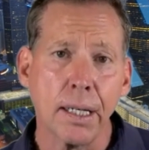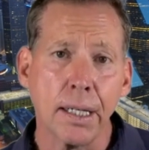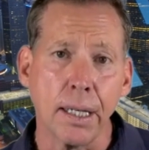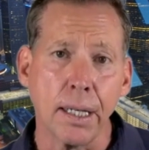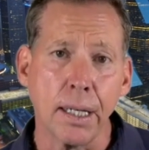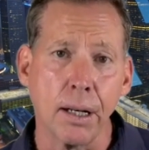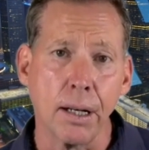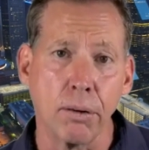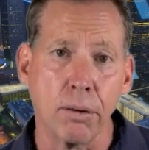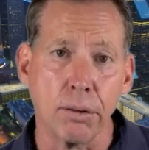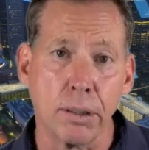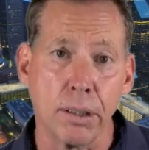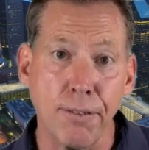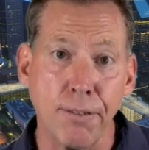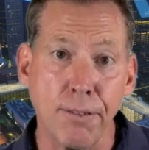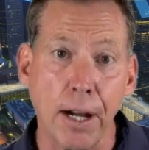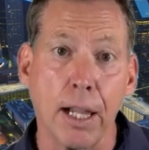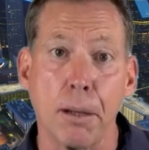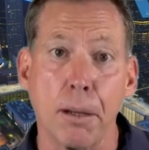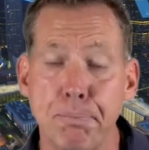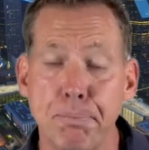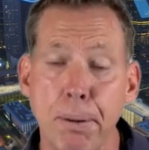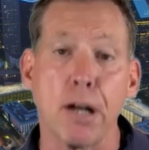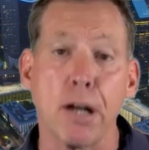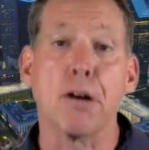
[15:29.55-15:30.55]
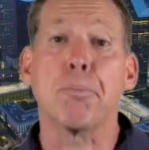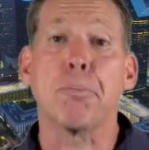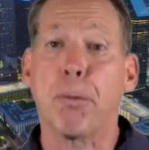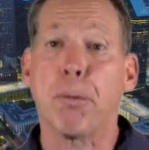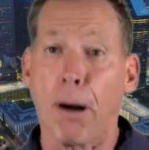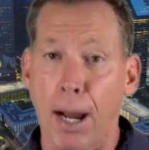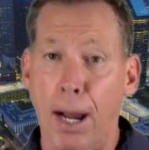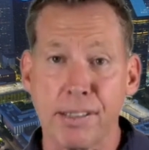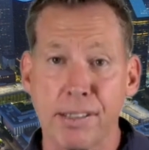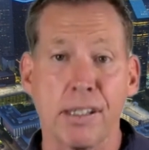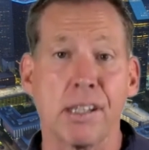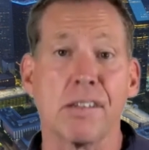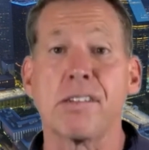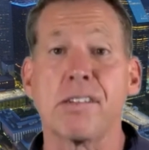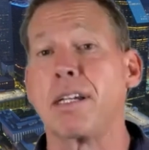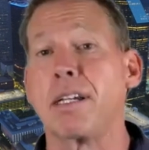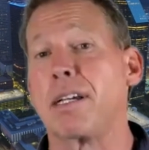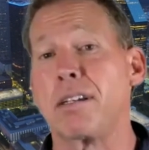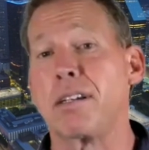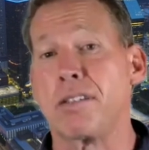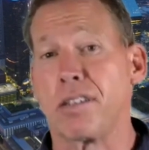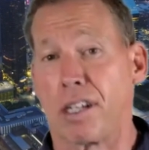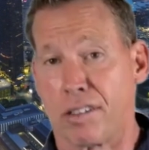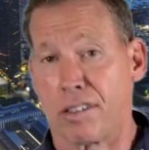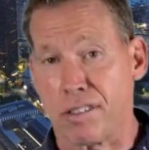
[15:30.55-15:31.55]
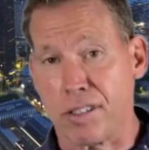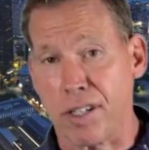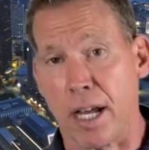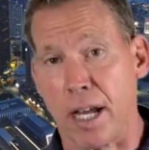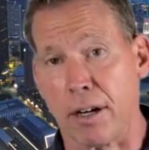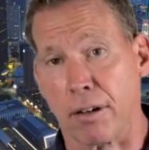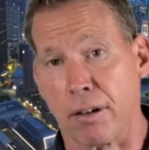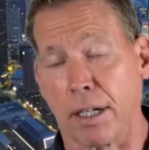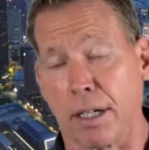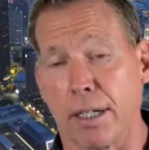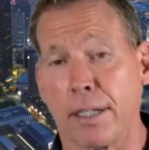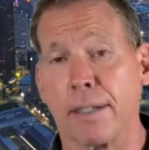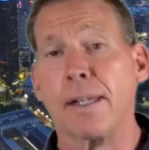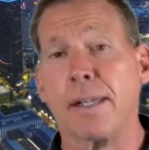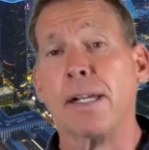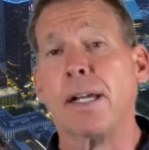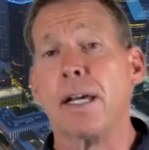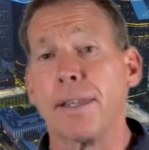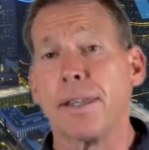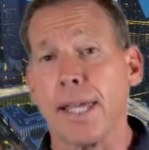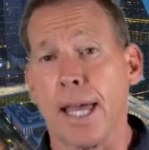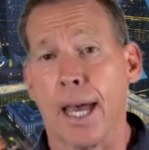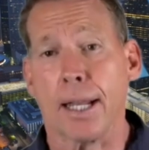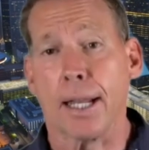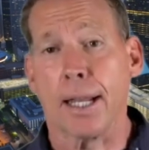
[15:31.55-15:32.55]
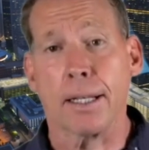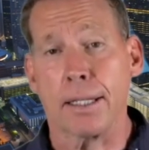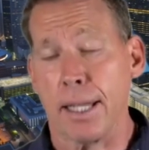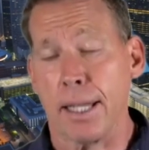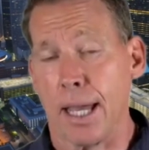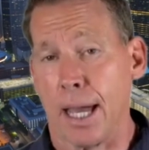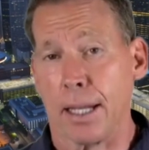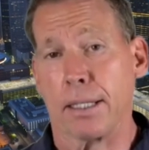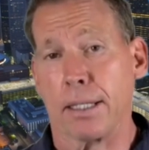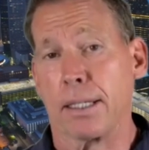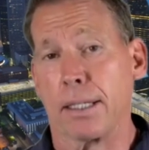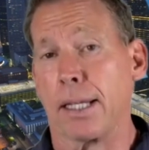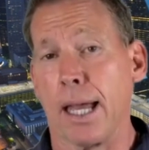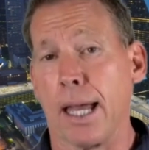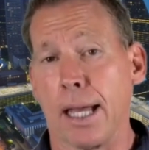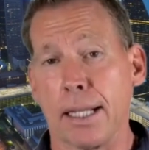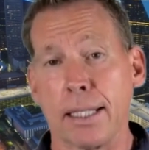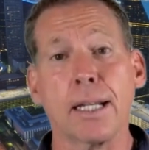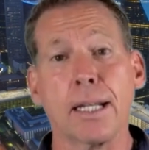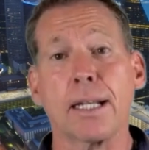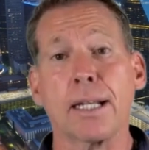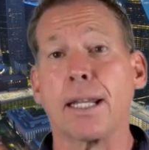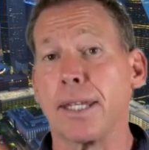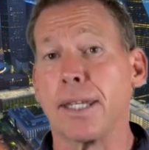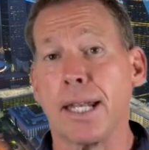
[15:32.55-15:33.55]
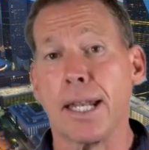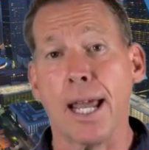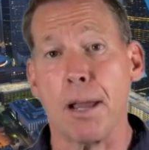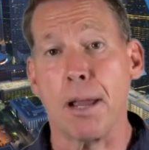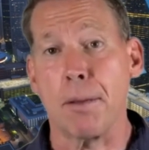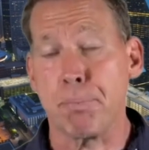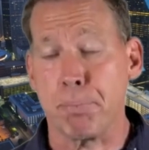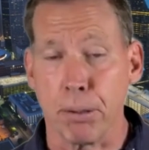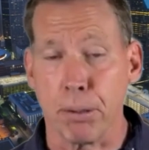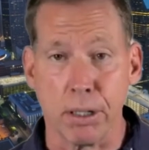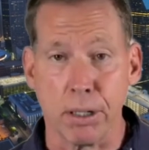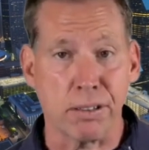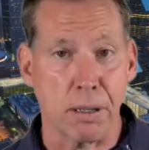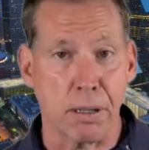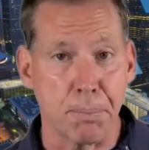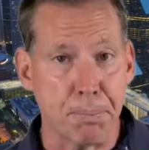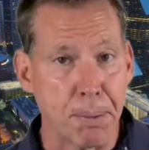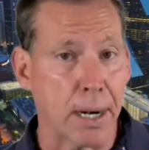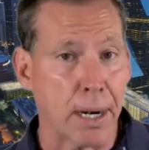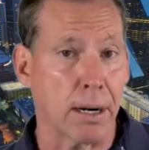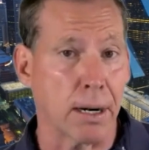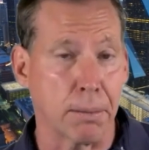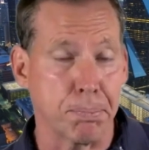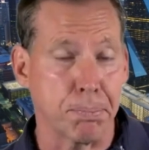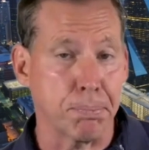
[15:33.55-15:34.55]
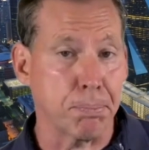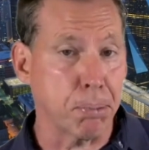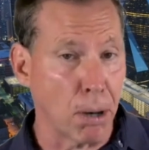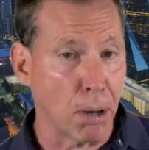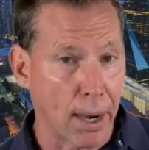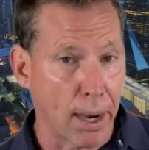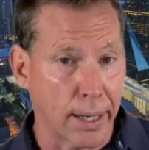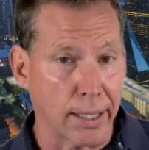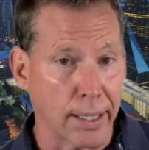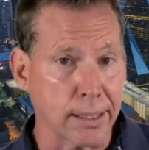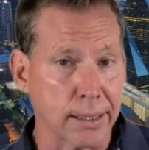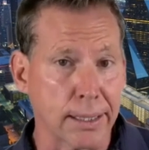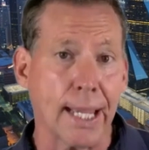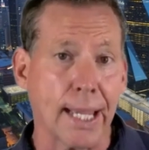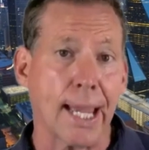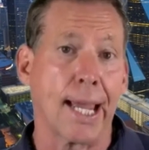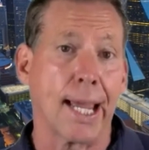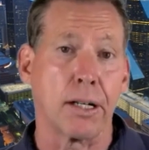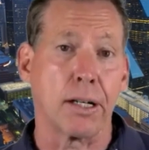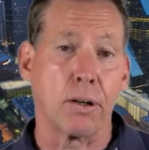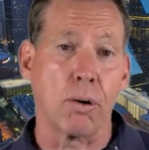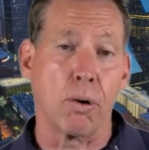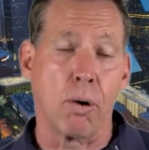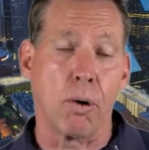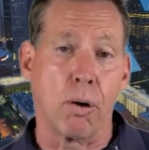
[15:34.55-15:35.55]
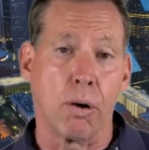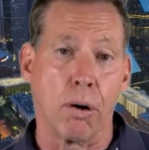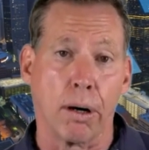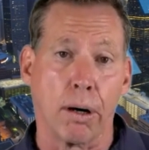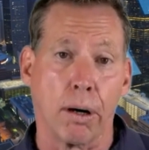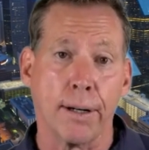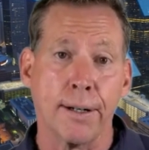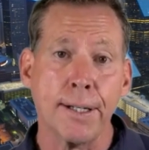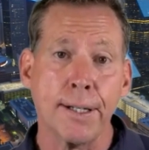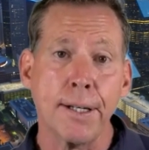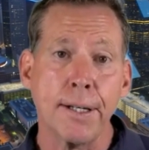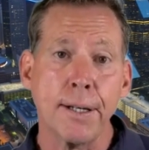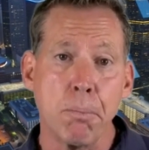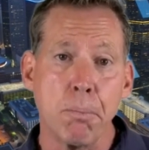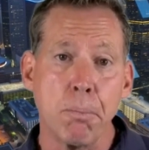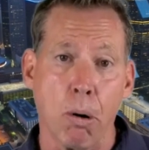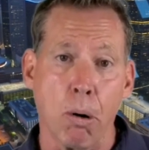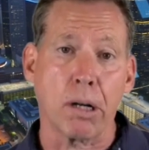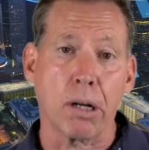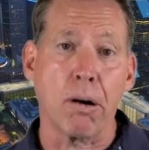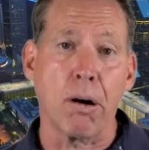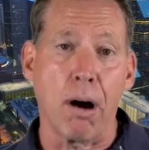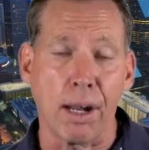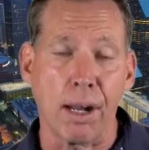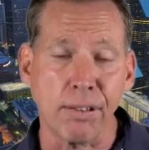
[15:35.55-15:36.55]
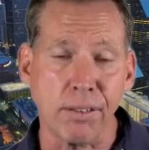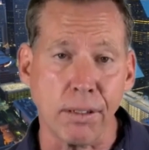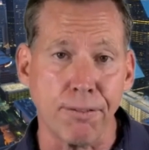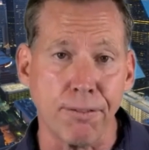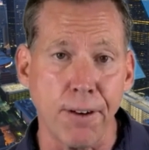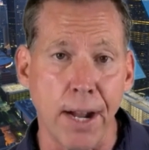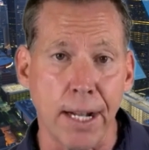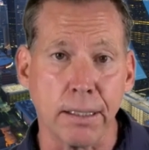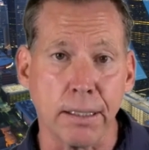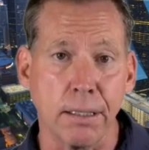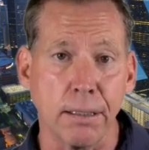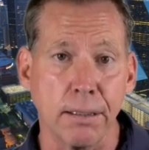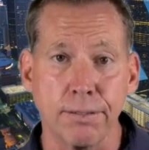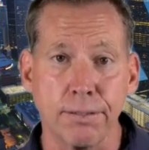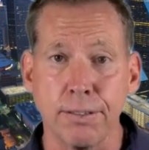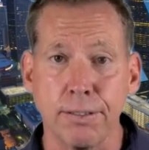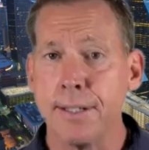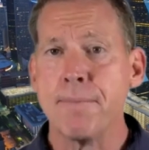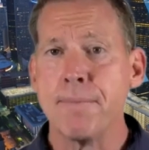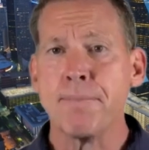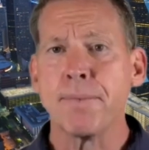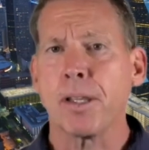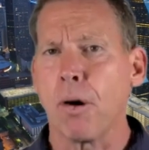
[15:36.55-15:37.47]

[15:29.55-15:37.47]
develop better processes, et cetera, that at the end of the day produce a better product and or more cost effective,